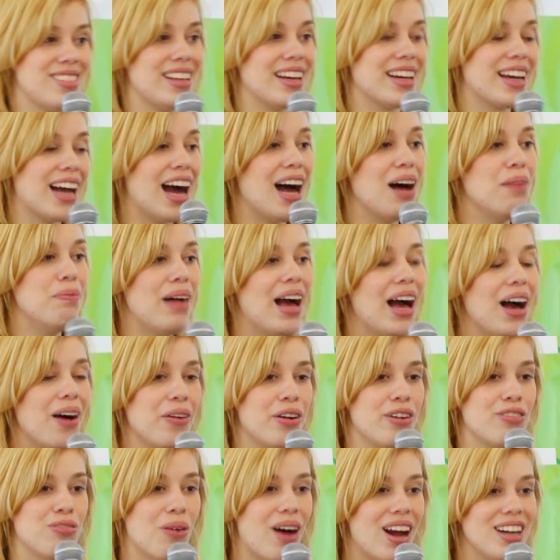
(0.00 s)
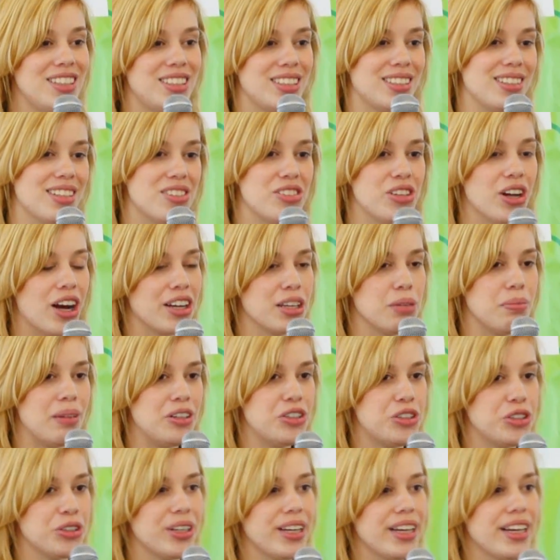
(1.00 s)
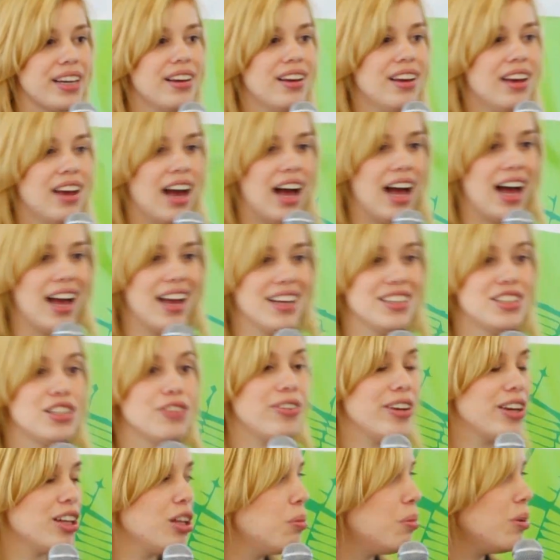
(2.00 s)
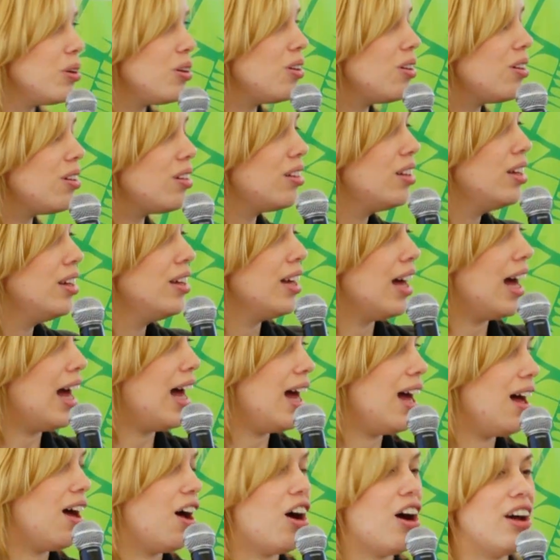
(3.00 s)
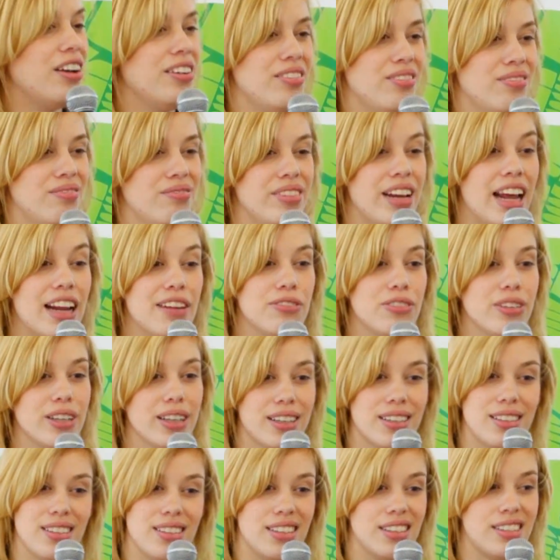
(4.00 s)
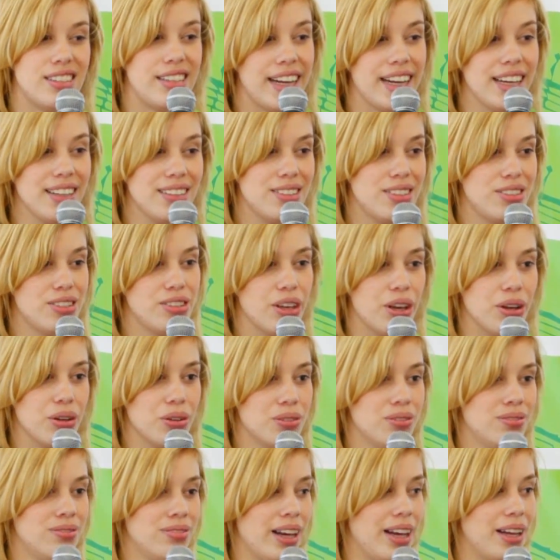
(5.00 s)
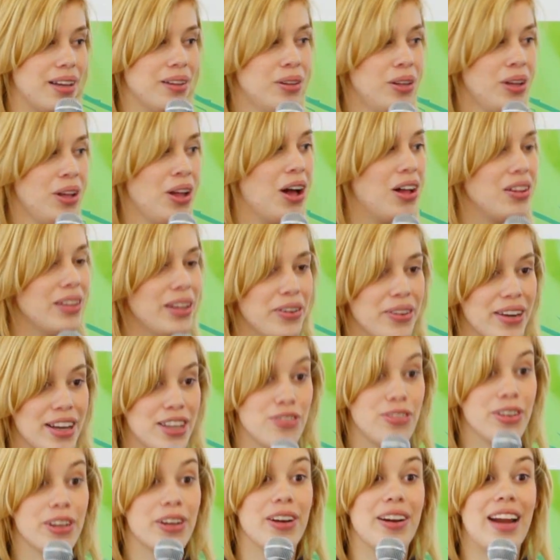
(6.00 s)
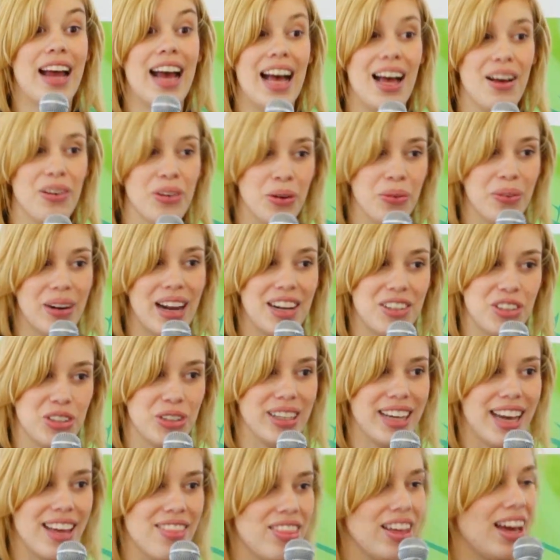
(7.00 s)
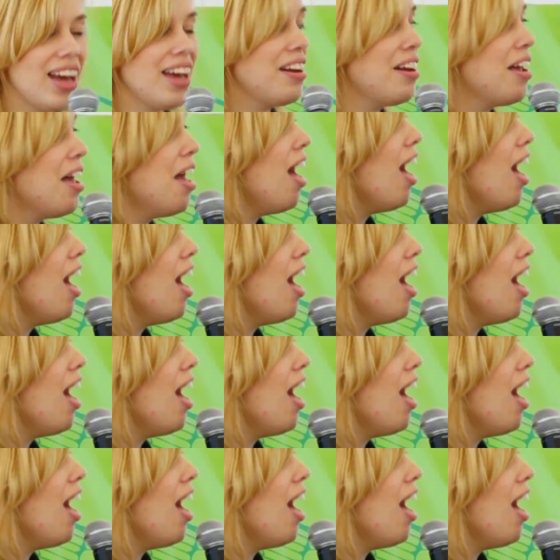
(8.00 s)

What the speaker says: that come out of watching this documentary. It's available on Netflix in the States, so I'll let you guys figure out how you would actually get that.